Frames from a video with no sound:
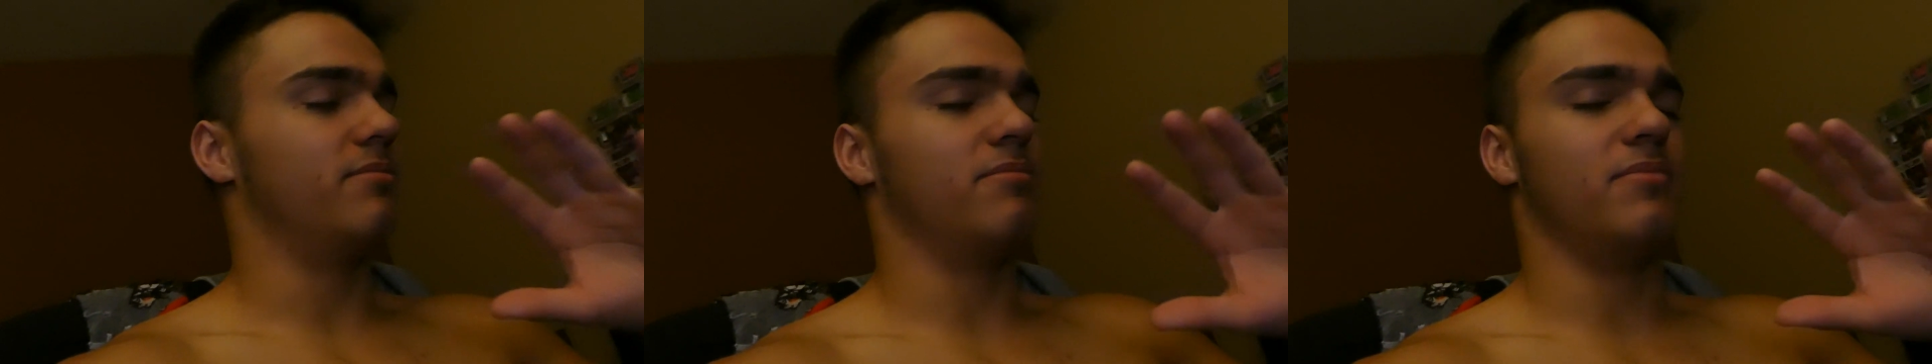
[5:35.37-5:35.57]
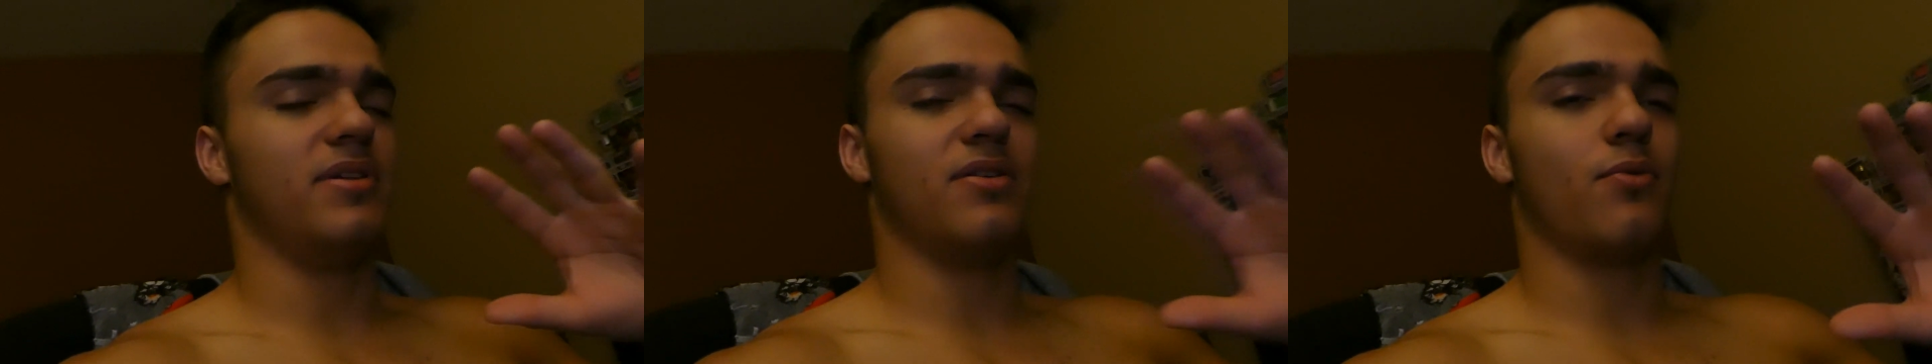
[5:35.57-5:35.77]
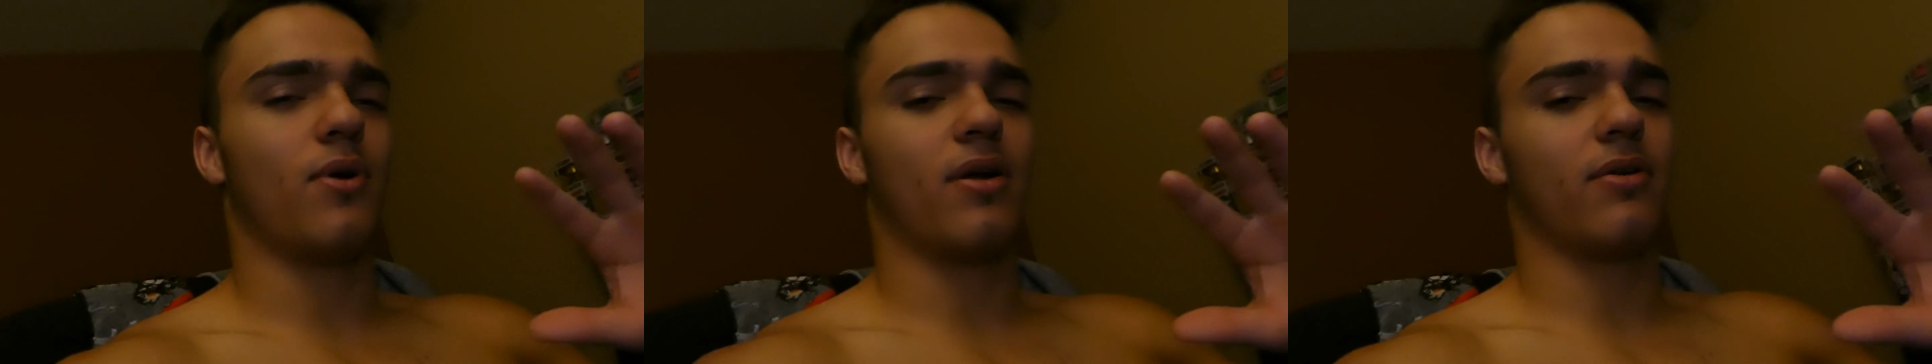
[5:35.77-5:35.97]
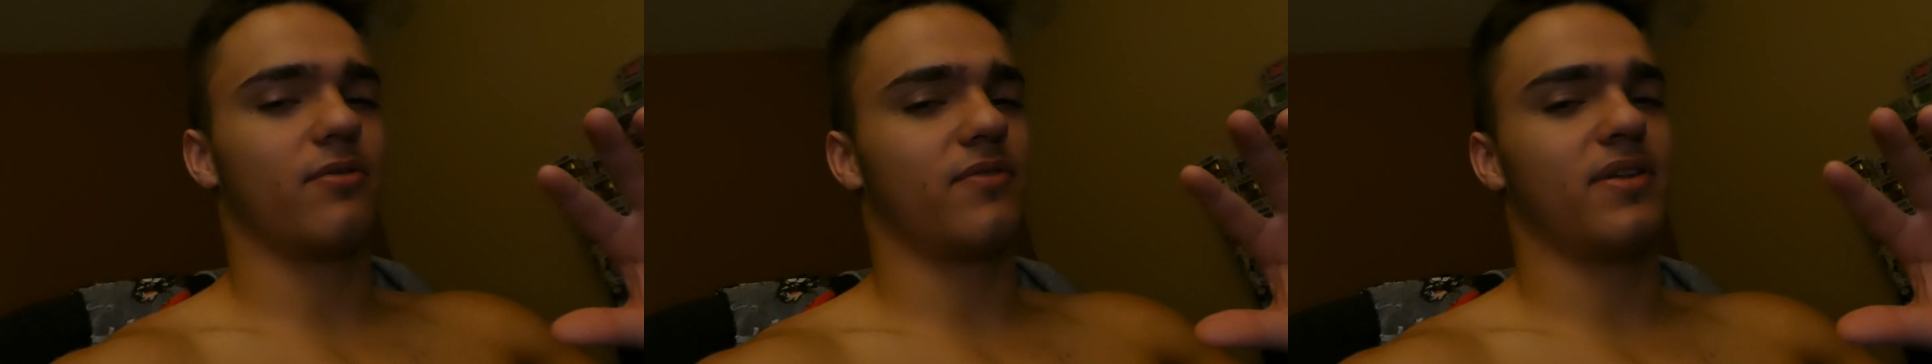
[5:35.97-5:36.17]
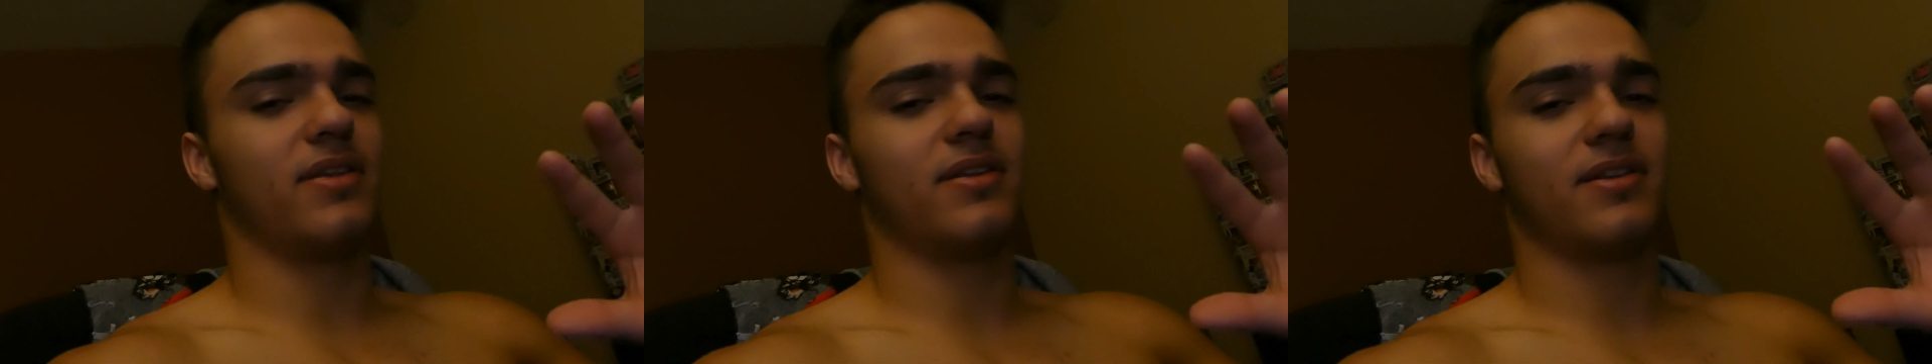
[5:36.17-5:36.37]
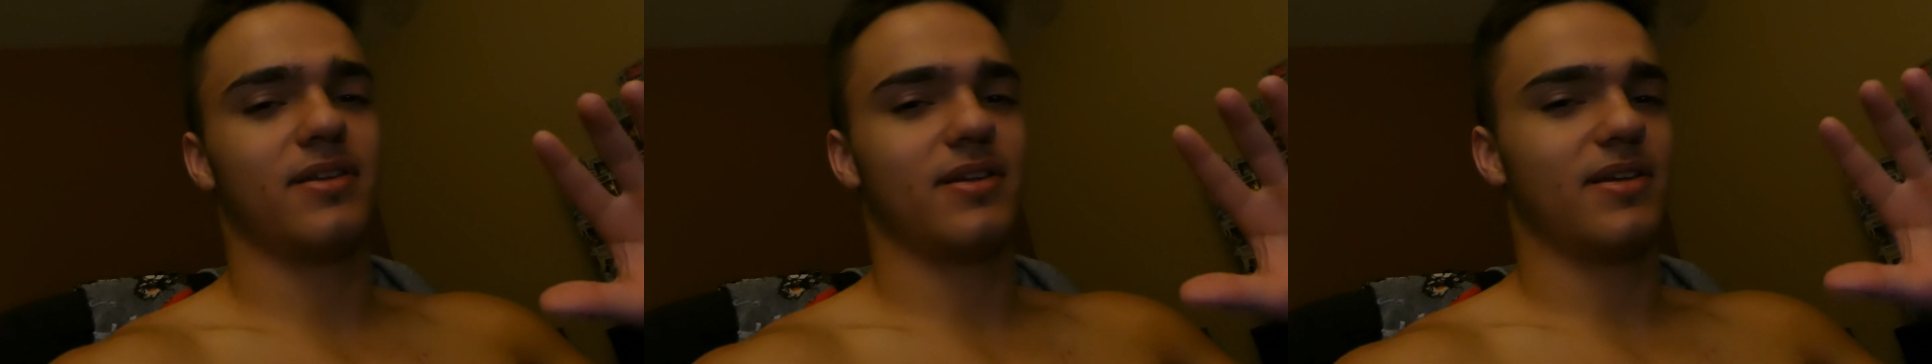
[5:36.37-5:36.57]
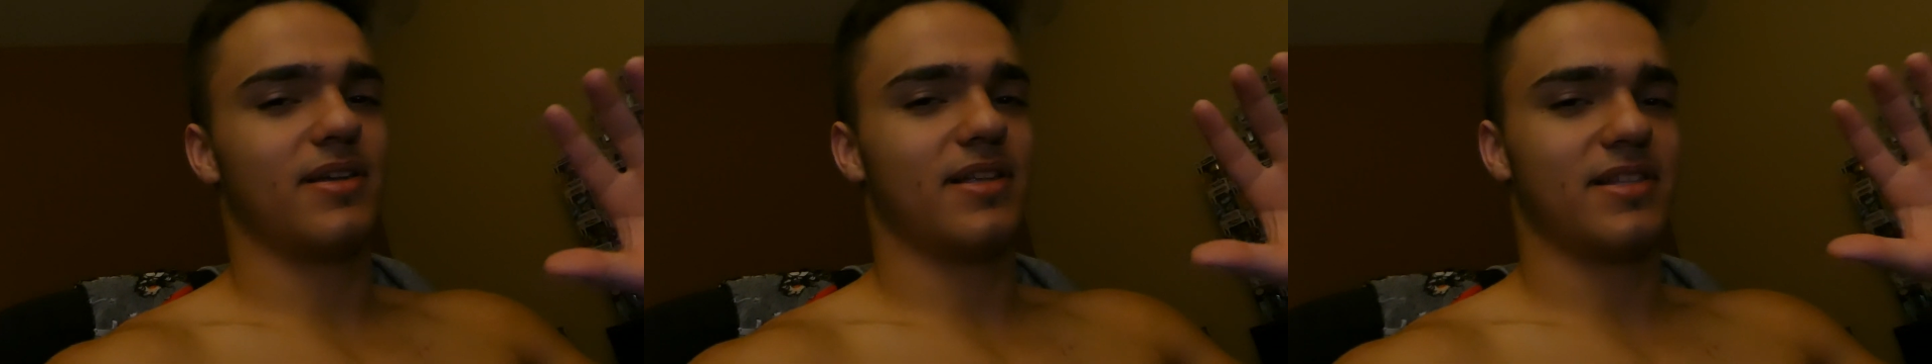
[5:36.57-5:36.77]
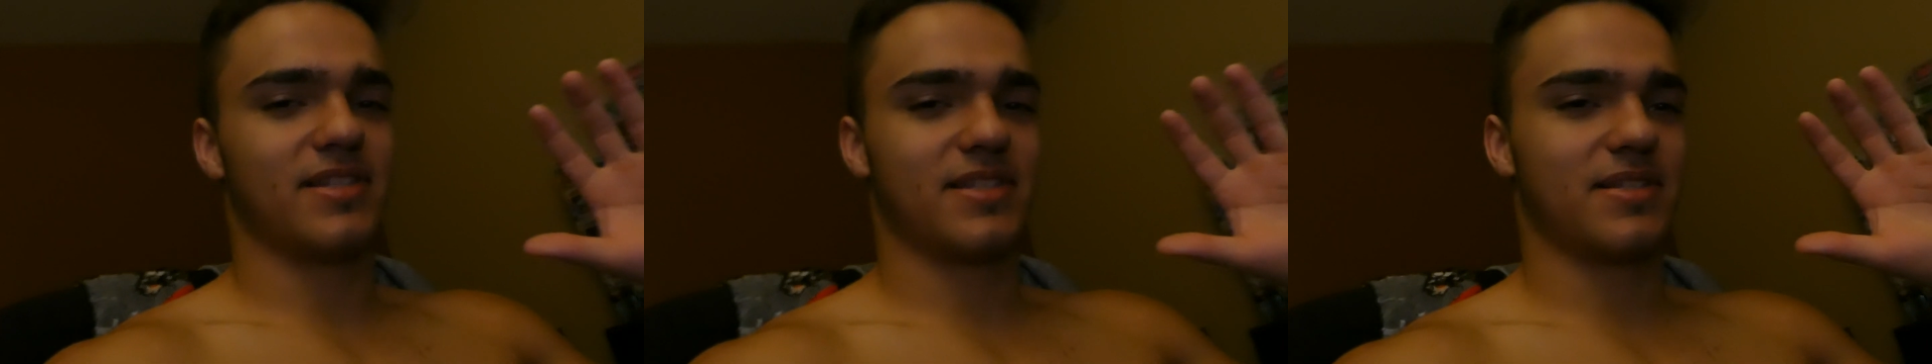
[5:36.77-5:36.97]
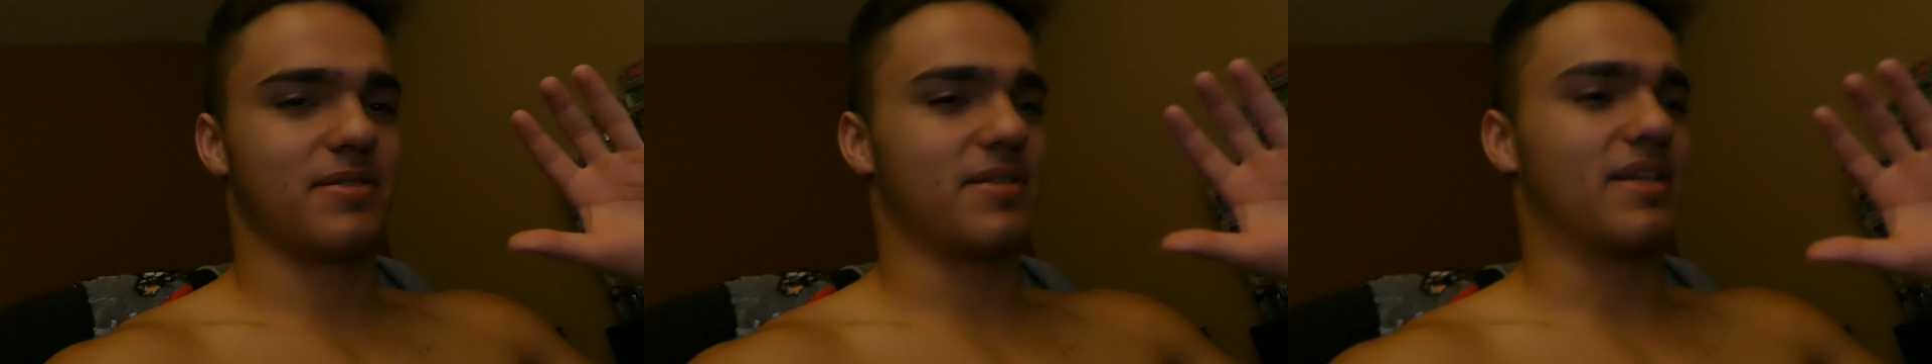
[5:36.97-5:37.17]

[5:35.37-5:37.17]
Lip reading: Be aware of it. It's